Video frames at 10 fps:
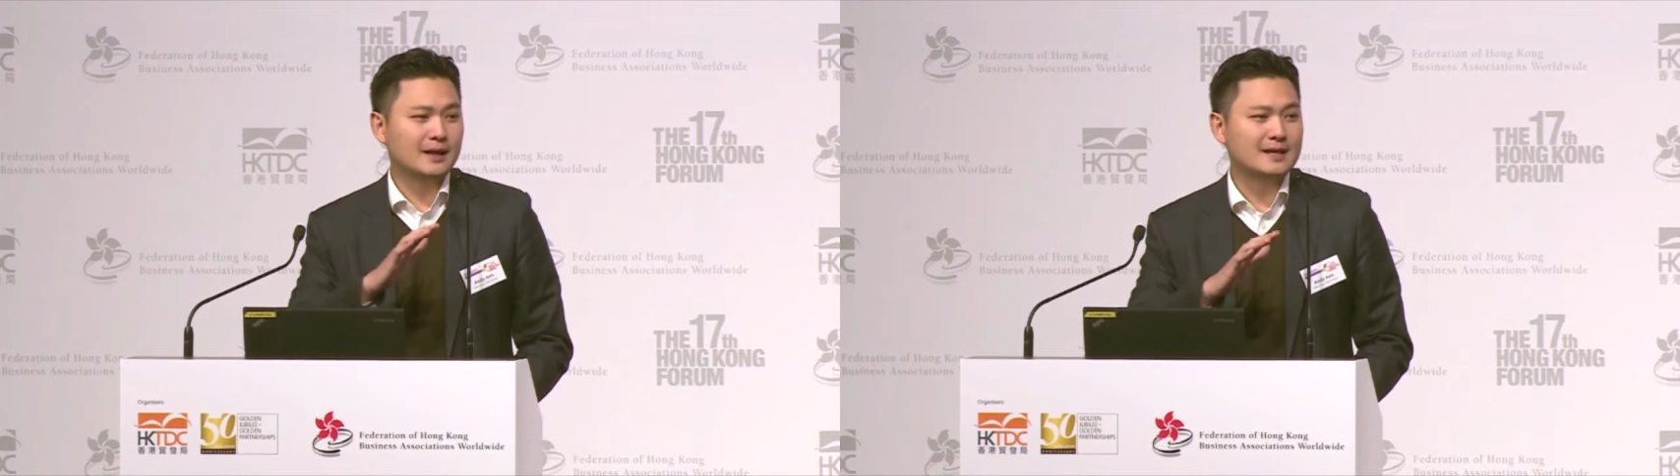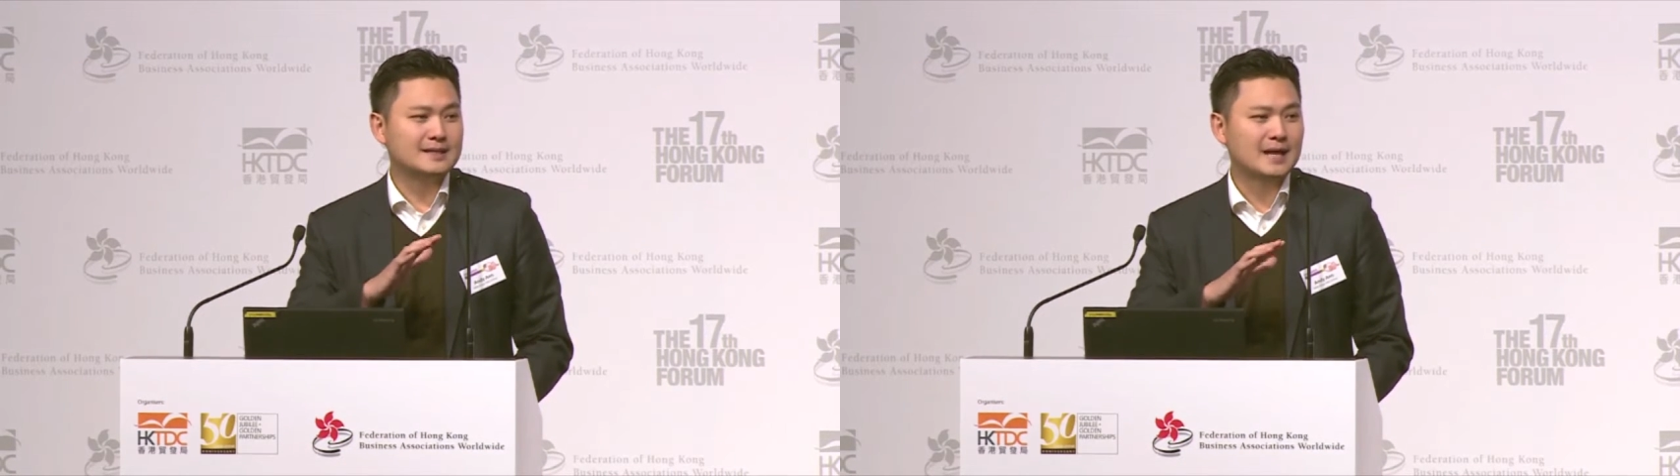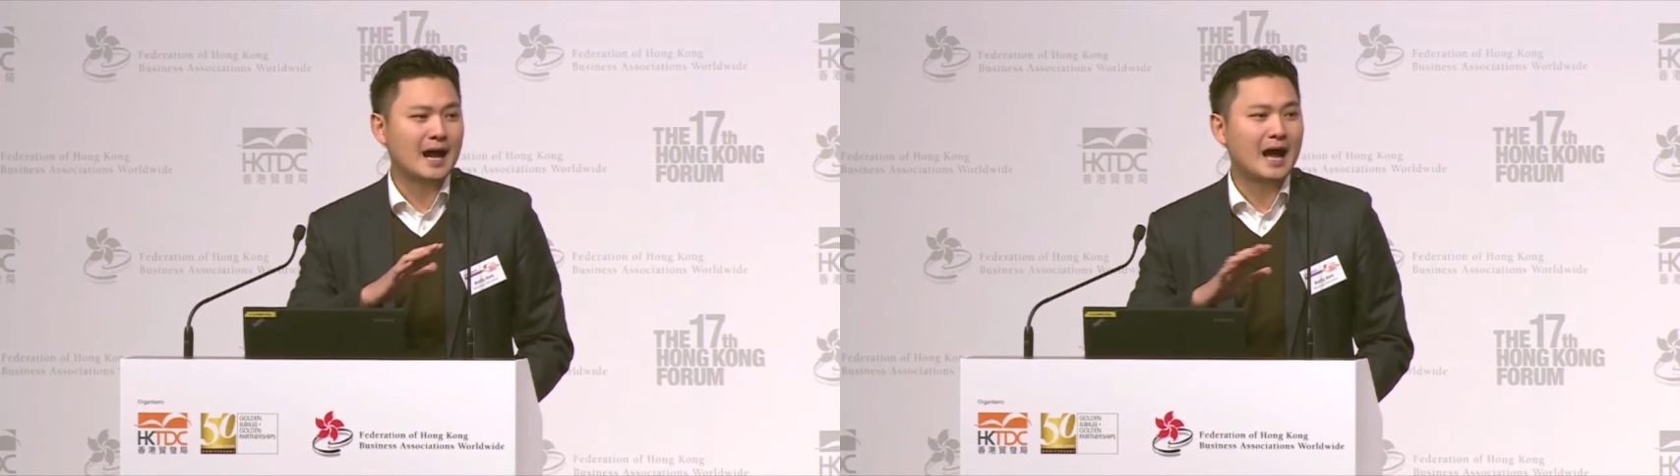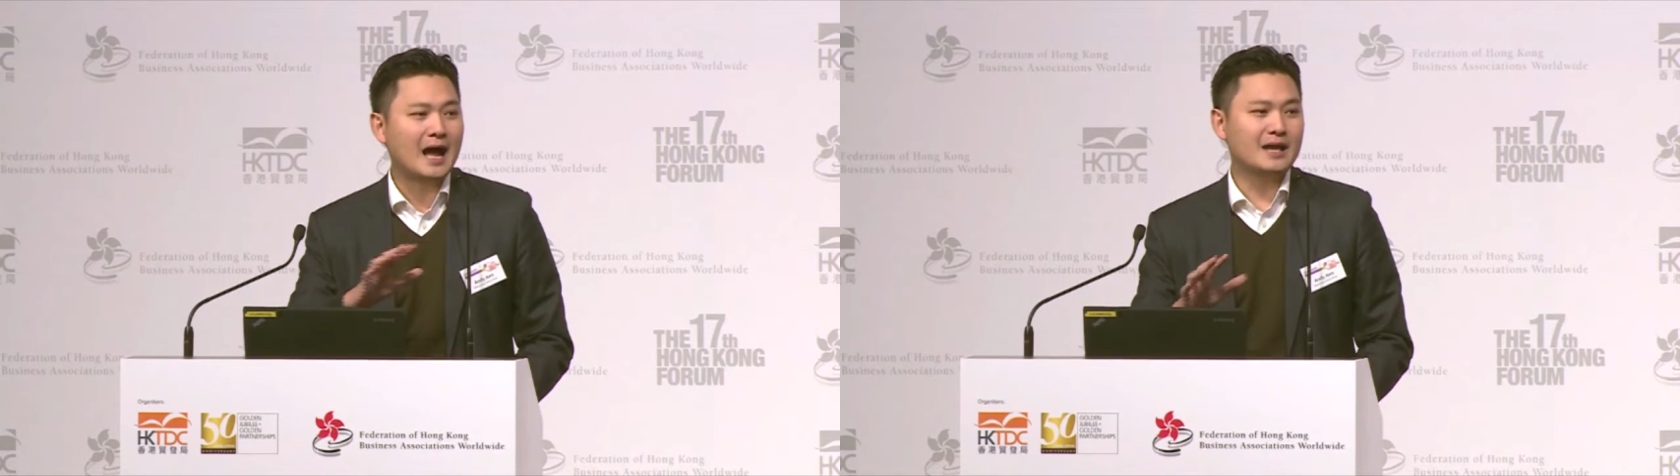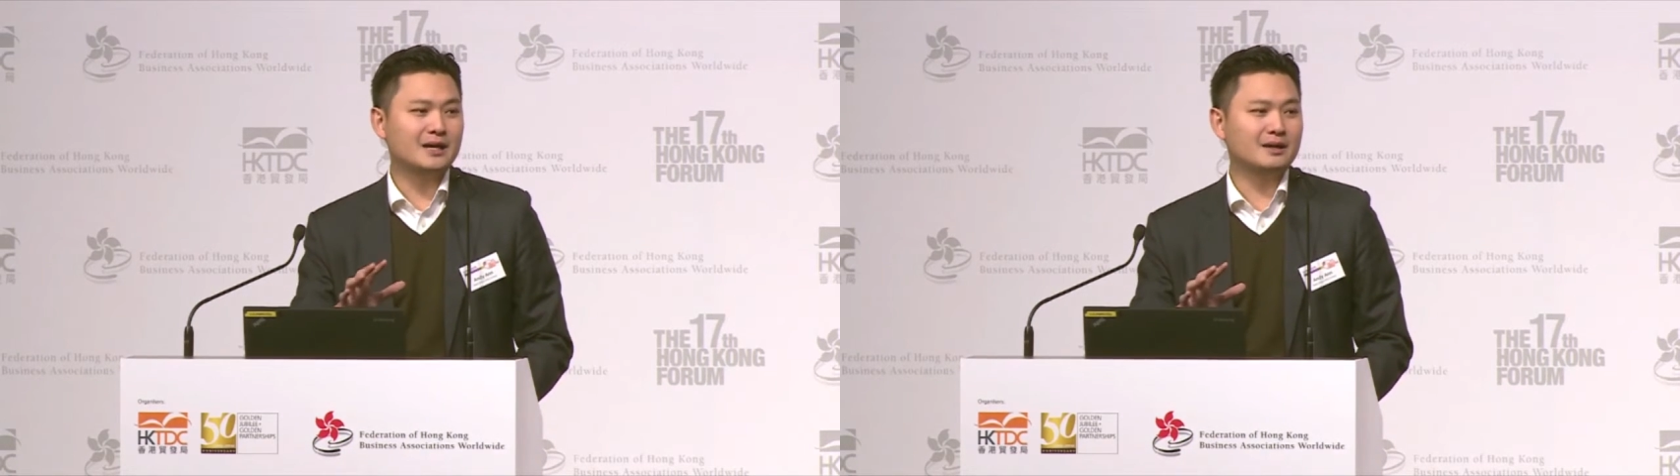
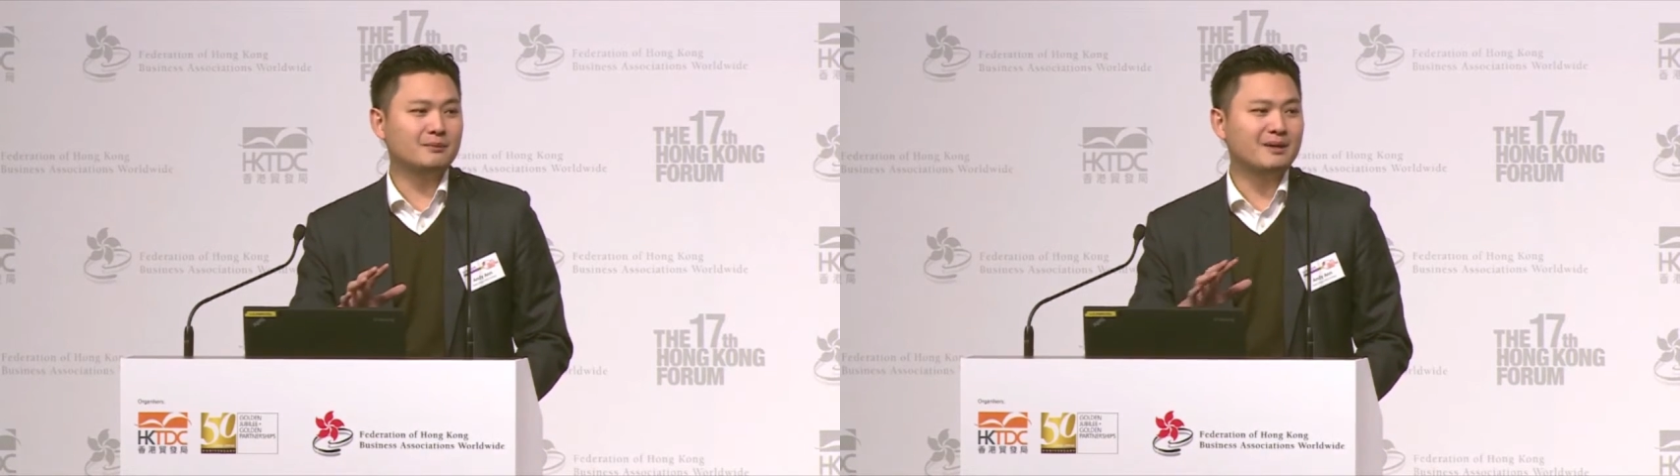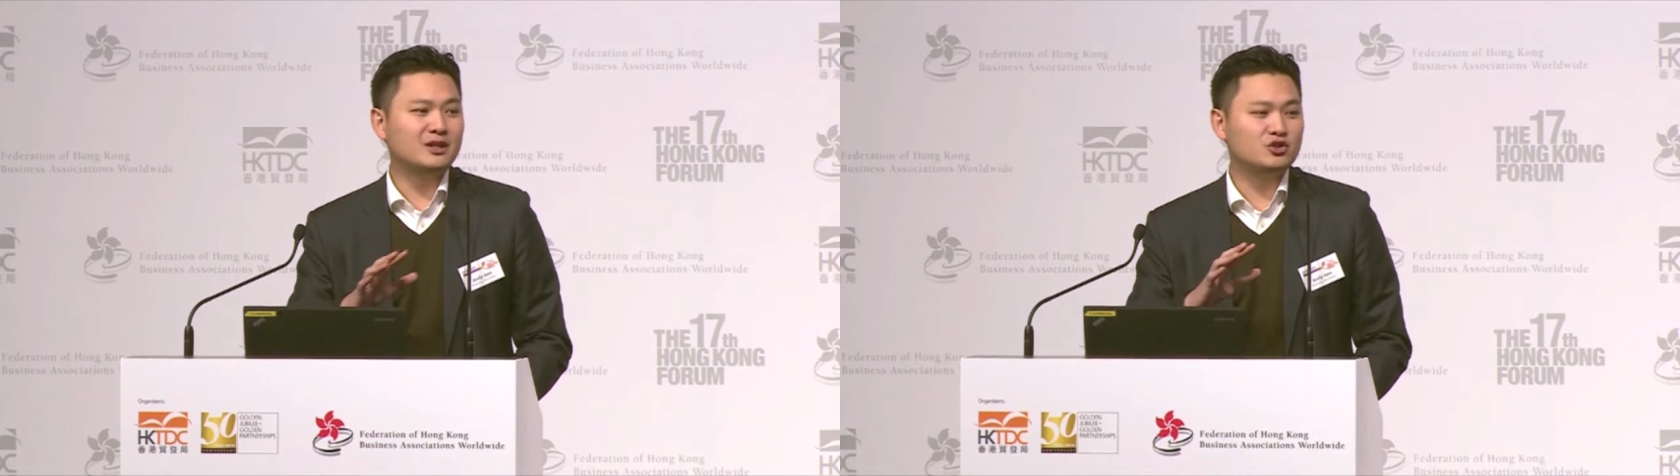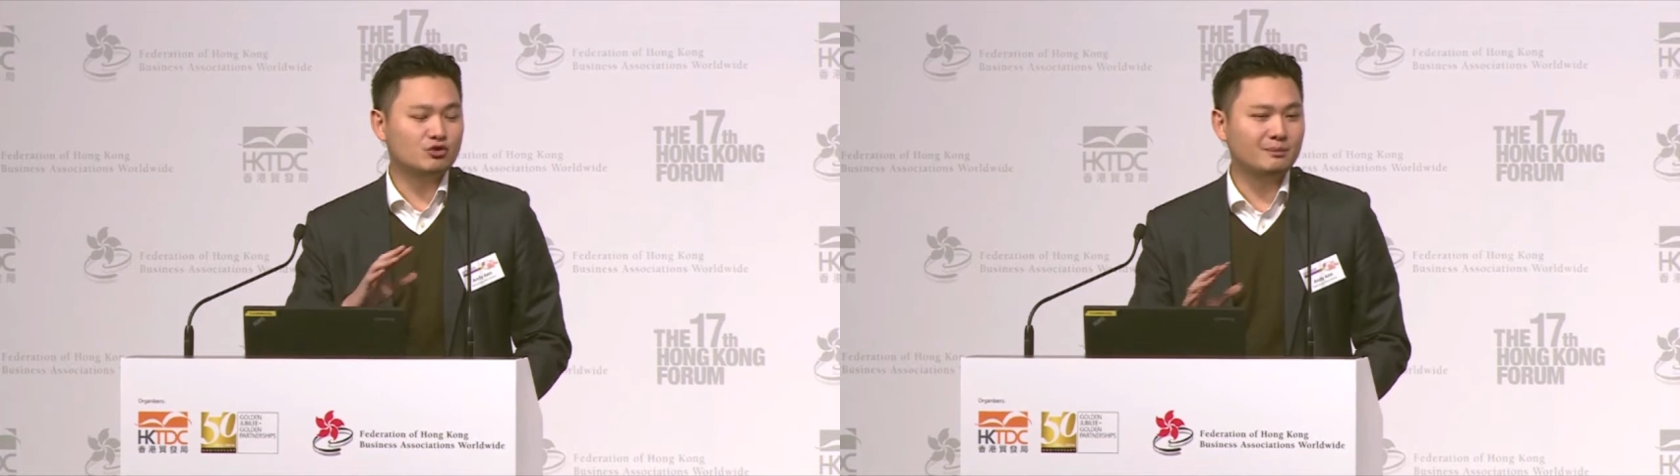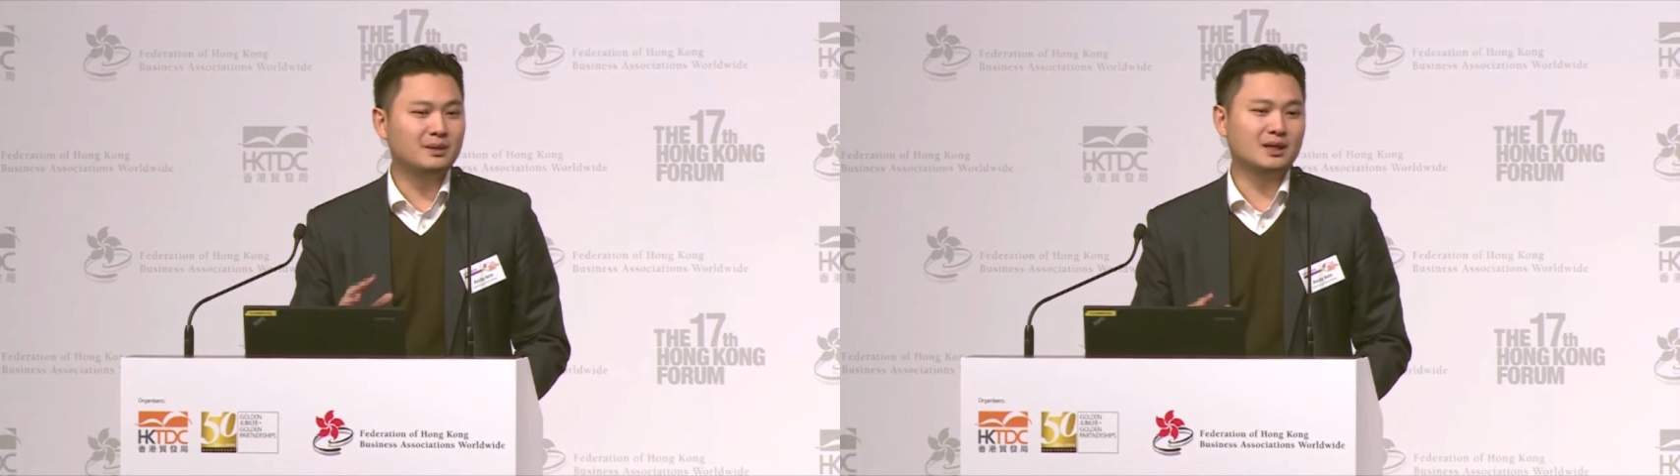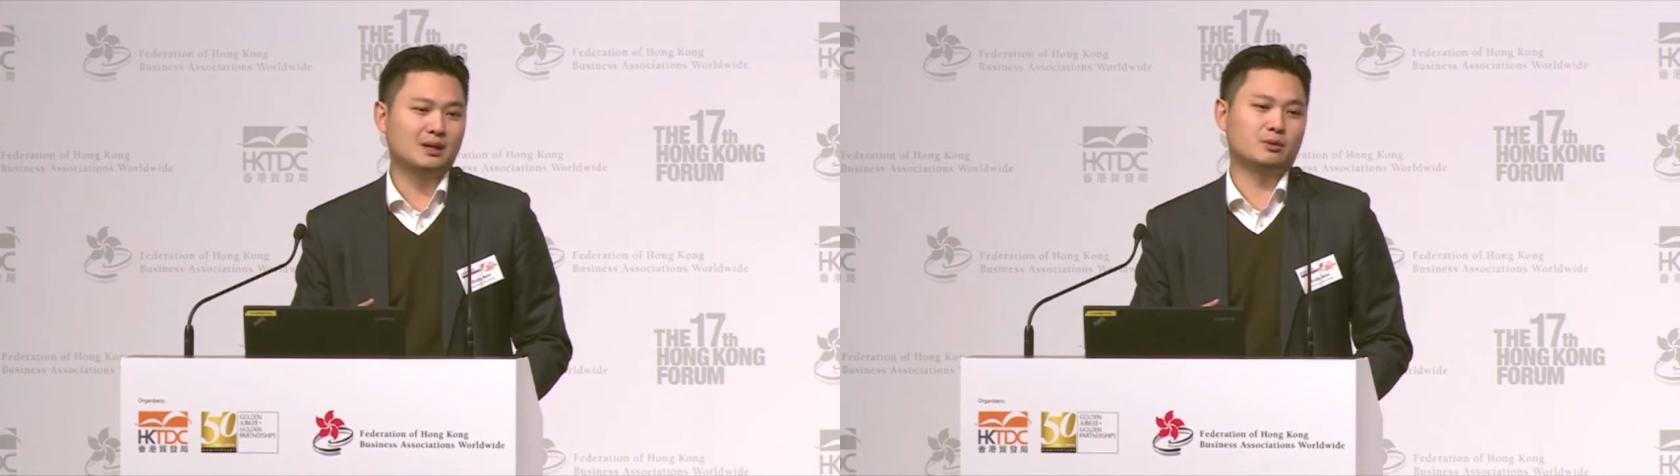entire mainstream
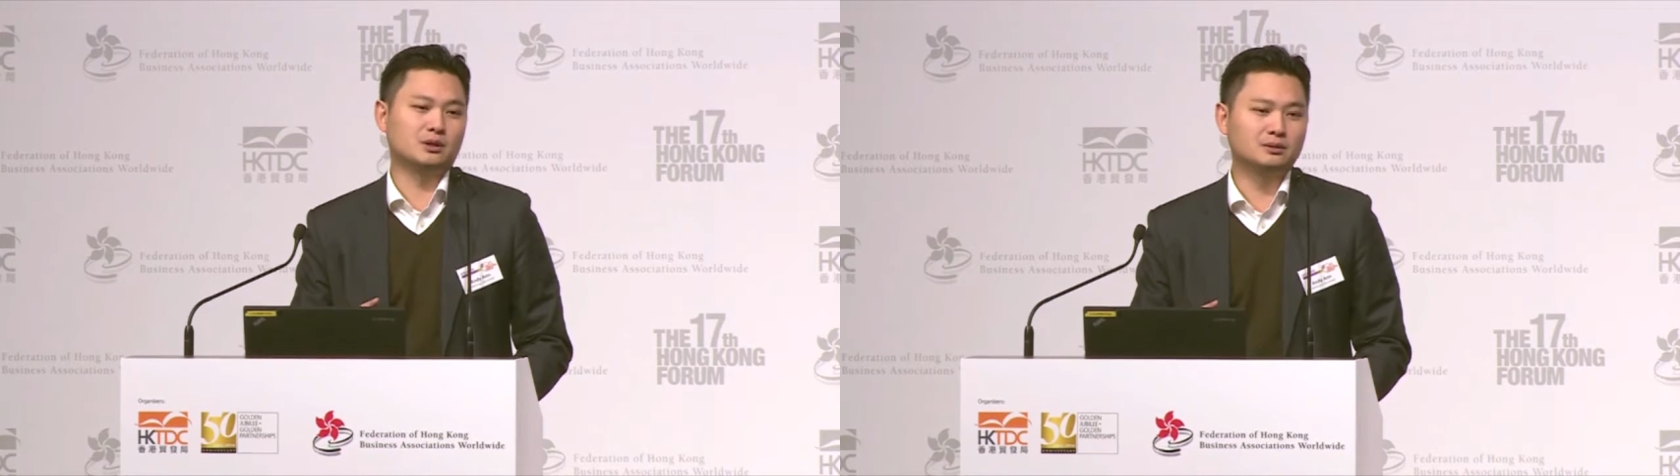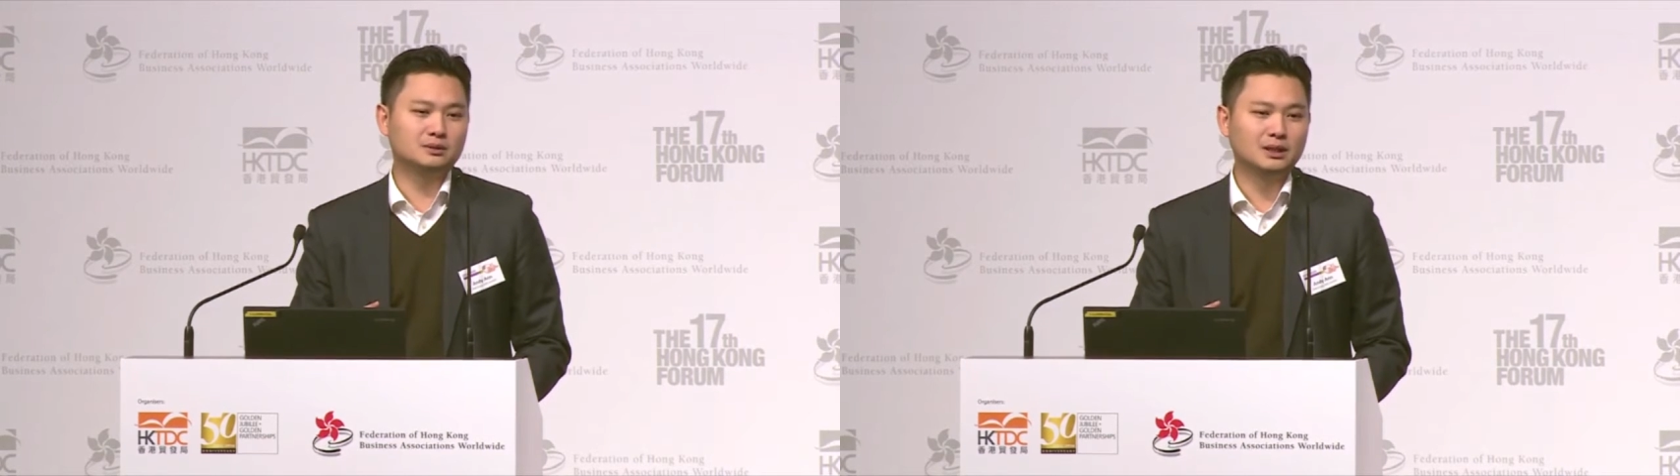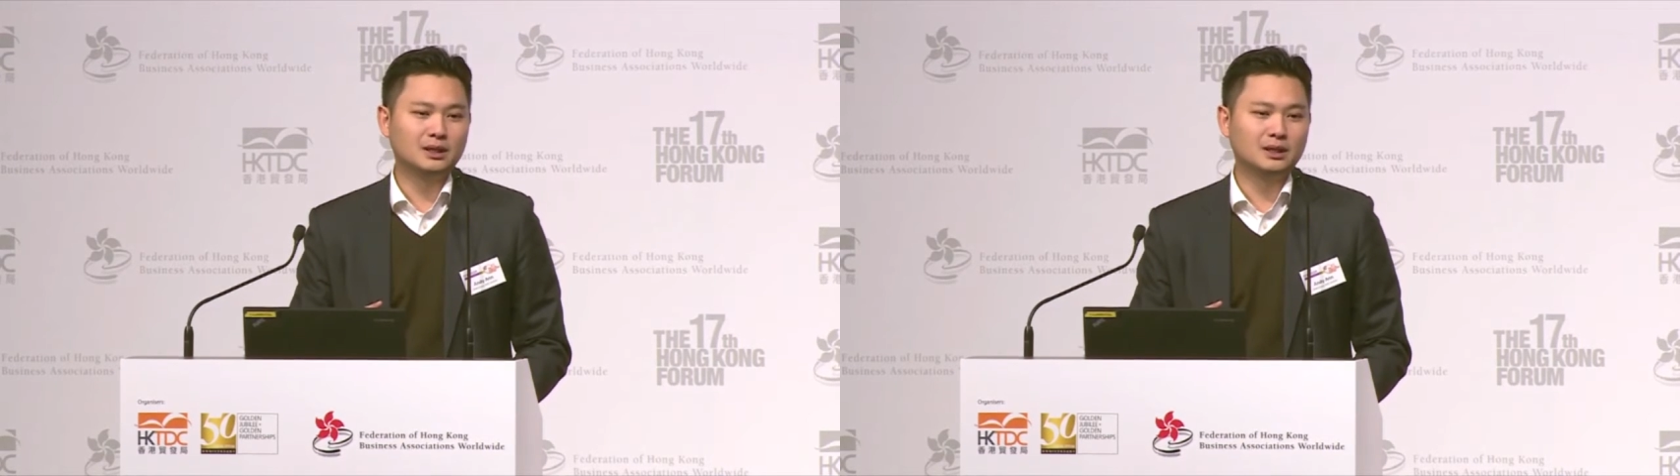media world.